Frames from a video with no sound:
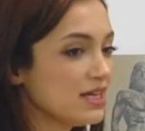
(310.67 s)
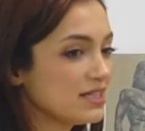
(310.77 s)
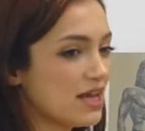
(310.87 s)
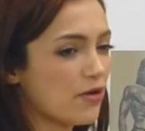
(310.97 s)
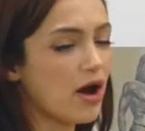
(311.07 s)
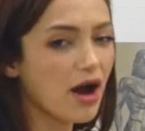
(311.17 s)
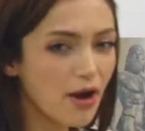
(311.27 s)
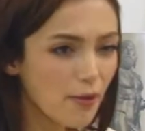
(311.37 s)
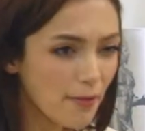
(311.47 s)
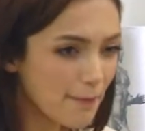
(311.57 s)
Now,
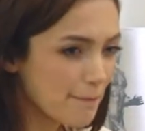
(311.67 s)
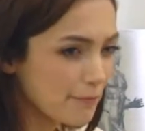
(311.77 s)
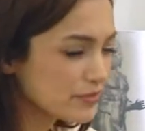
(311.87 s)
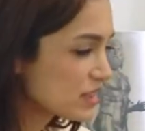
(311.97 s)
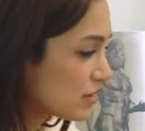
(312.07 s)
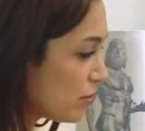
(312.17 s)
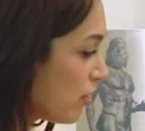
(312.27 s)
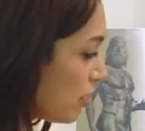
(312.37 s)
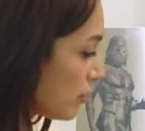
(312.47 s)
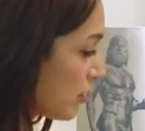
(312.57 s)
how small